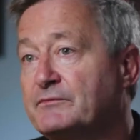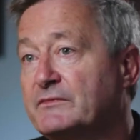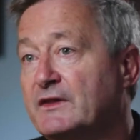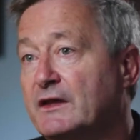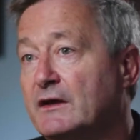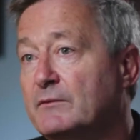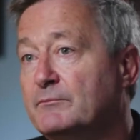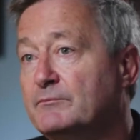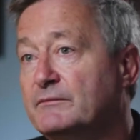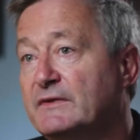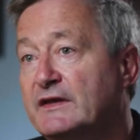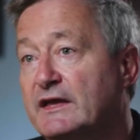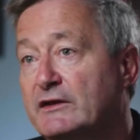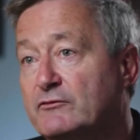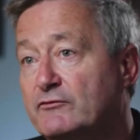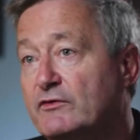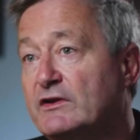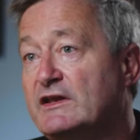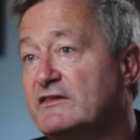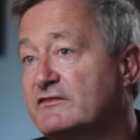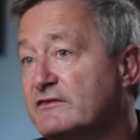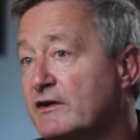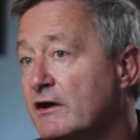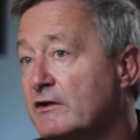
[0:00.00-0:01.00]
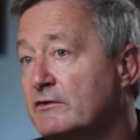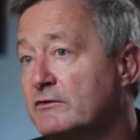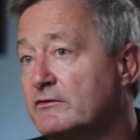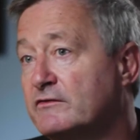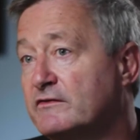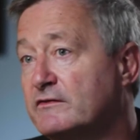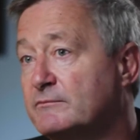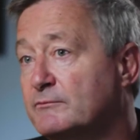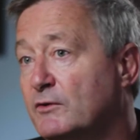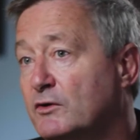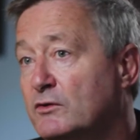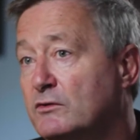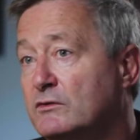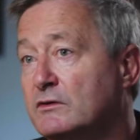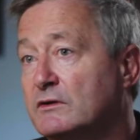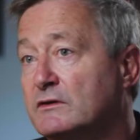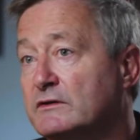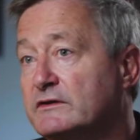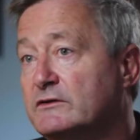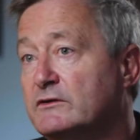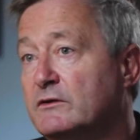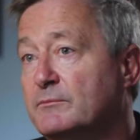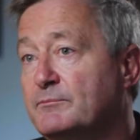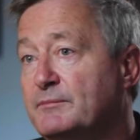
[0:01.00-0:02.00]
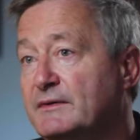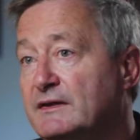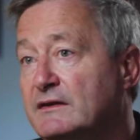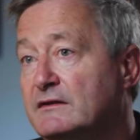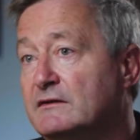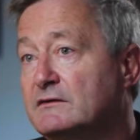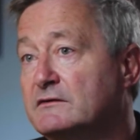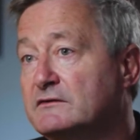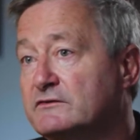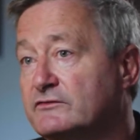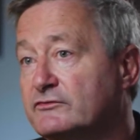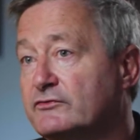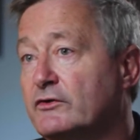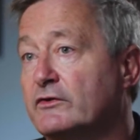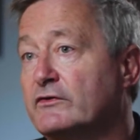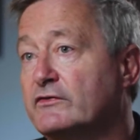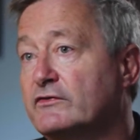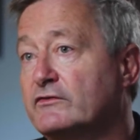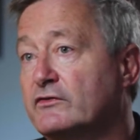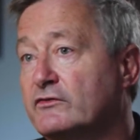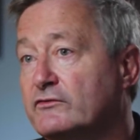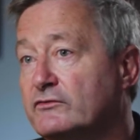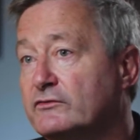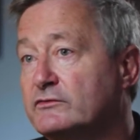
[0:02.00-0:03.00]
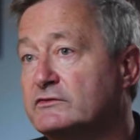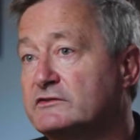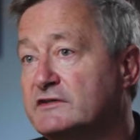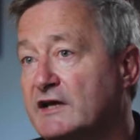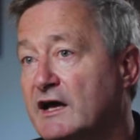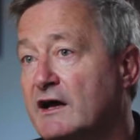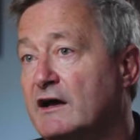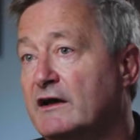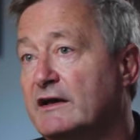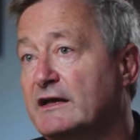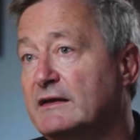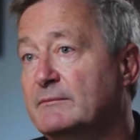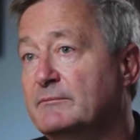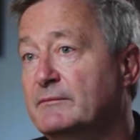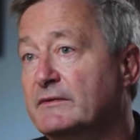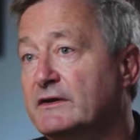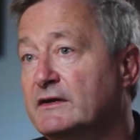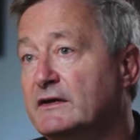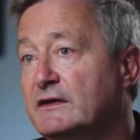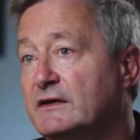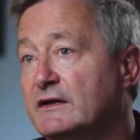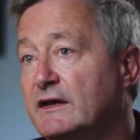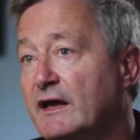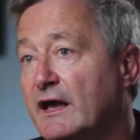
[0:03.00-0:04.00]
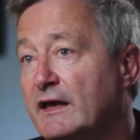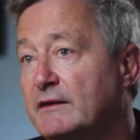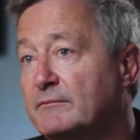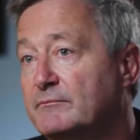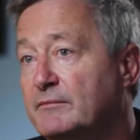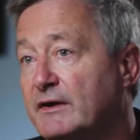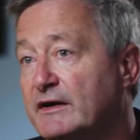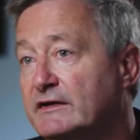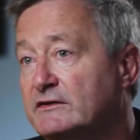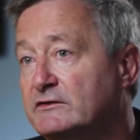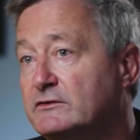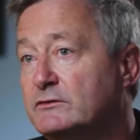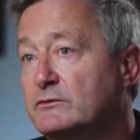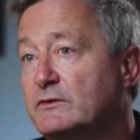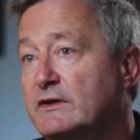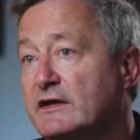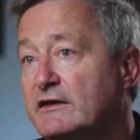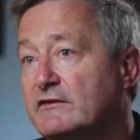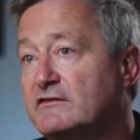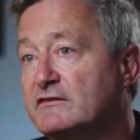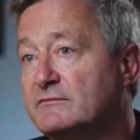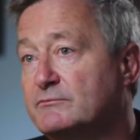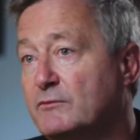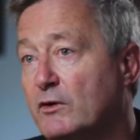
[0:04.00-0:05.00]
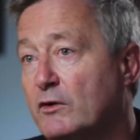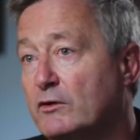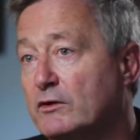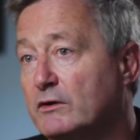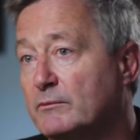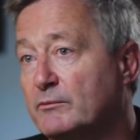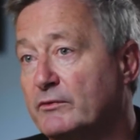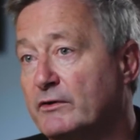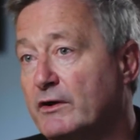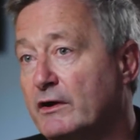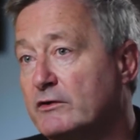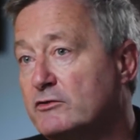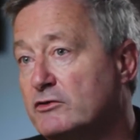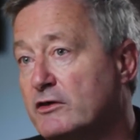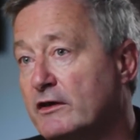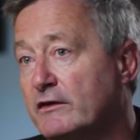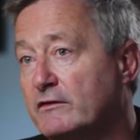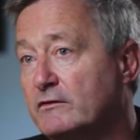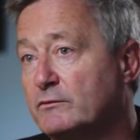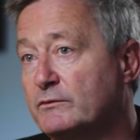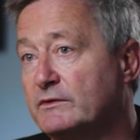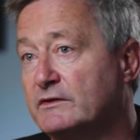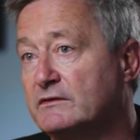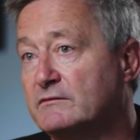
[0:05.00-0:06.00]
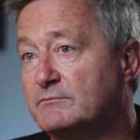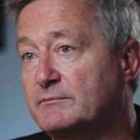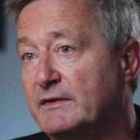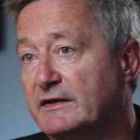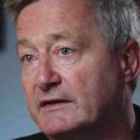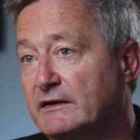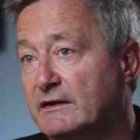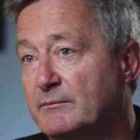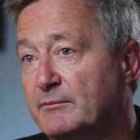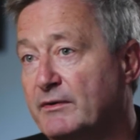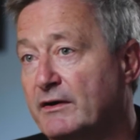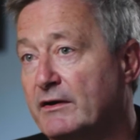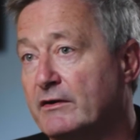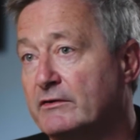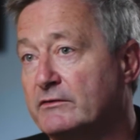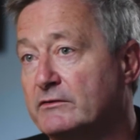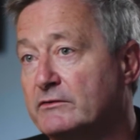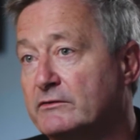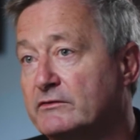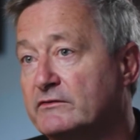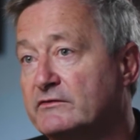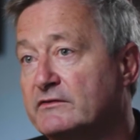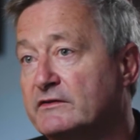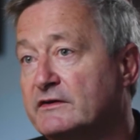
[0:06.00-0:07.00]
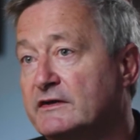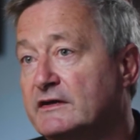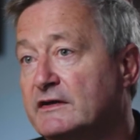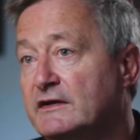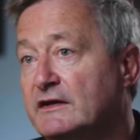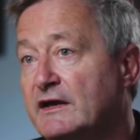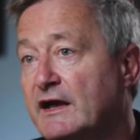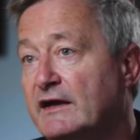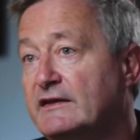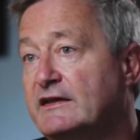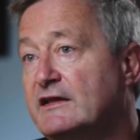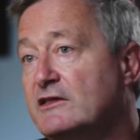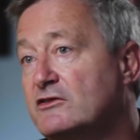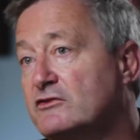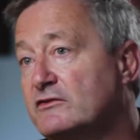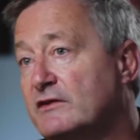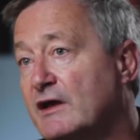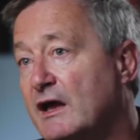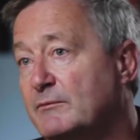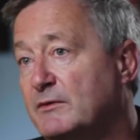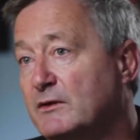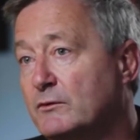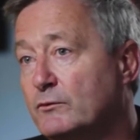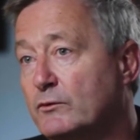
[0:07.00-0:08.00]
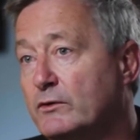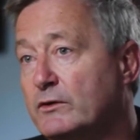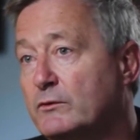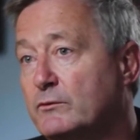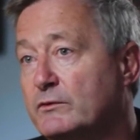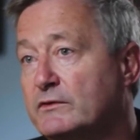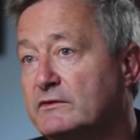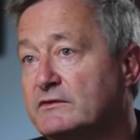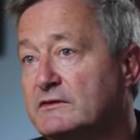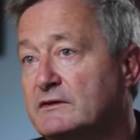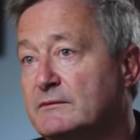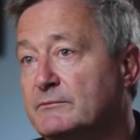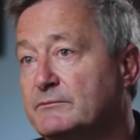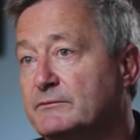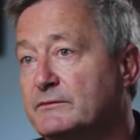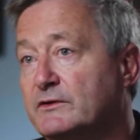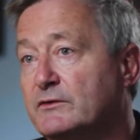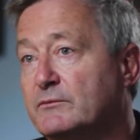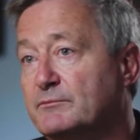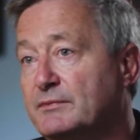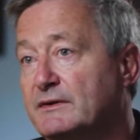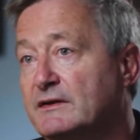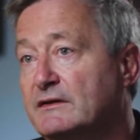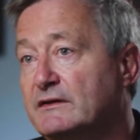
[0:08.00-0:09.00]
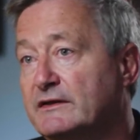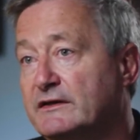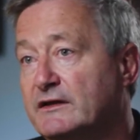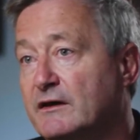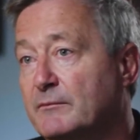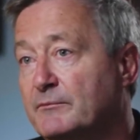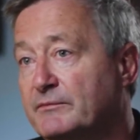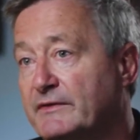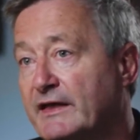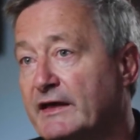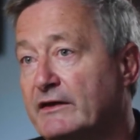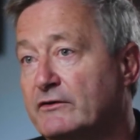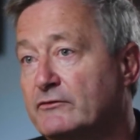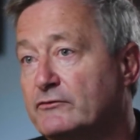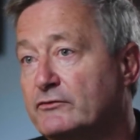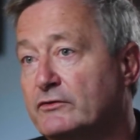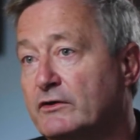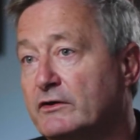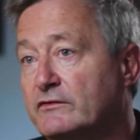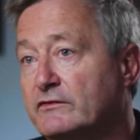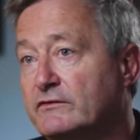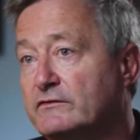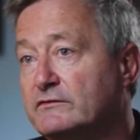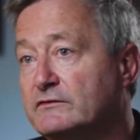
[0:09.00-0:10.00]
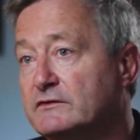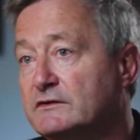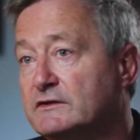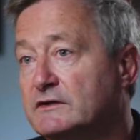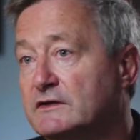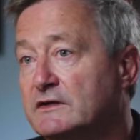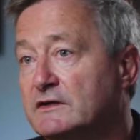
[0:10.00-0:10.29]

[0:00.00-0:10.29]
It really started small. You build trust through time and by doing smaller projects with media partners. And each time you work with them, you're building up that trust.